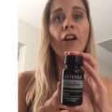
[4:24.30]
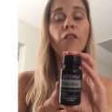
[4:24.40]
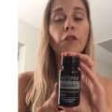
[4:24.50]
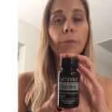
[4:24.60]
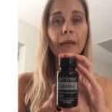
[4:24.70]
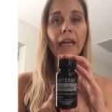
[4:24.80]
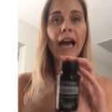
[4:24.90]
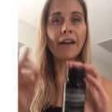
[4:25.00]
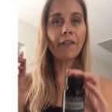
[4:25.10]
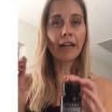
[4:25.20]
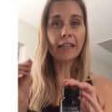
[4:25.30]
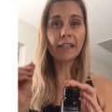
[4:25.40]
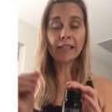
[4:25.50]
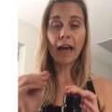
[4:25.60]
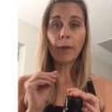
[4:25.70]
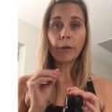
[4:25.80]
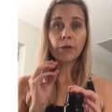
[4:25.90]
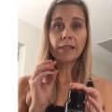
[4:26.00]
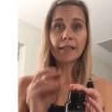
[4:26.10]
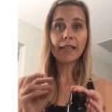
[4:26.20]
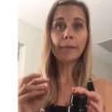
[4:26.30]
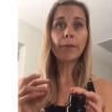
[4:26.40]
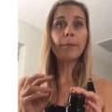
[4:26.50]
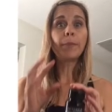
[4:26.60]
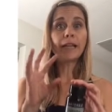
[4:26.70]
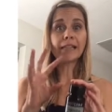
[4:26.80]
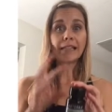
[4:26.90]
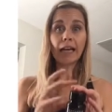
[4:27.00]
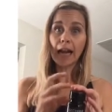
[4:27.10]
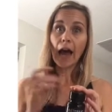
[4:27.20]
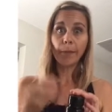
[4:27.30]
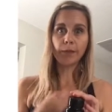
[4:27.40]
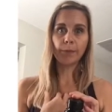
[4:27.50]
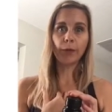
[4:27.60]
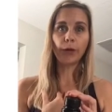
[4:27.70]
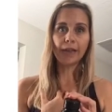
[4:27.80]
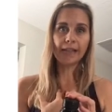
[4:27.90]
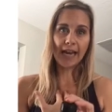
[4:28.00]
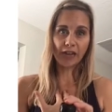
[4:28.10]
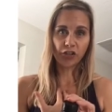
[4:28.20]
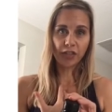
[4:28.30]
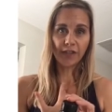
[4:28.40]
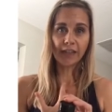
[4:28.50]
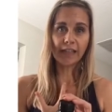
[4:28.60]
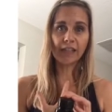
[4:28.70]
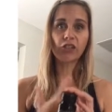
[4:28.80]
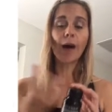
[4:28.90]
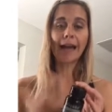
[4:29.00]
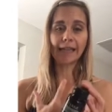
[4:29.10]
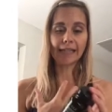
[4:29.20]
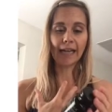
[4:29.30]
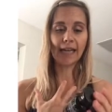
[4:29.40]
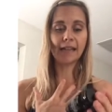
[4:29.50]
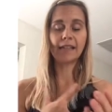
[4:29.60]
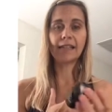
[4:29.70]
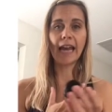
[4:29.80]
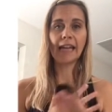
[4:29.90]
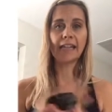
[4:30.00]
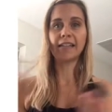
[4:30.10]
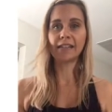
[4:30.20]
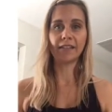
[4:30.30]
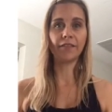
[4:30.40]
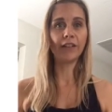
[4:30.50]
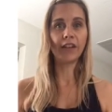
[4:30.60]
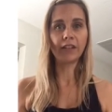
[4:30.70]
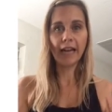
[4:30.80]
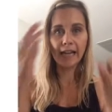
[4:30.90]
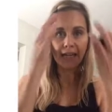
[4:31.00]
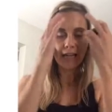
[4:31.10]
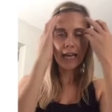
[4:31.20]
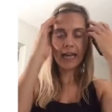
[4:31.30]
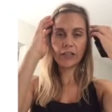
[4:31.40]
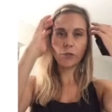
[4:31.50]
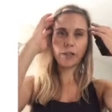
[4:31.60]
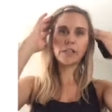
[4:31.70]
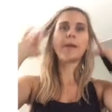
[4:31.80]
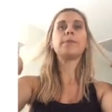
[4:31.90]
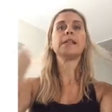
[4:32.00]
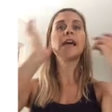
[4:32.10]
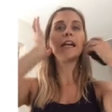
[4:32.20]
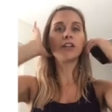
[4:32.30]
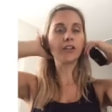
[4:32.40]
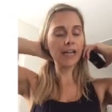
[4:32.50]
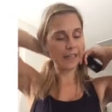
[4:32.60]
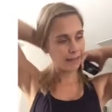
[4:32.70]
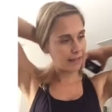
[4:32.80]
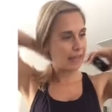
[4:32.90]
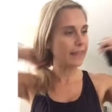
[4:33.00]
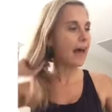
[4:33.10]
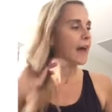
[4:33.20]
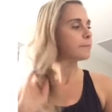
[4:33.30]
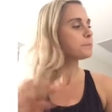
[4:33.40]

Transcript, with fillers: For me, I find it doesn't help me with sleep, but instead it helps me with these anxious feelings. So I can take it in the day and it doesn't feel like it's going to make me tired or anything like that.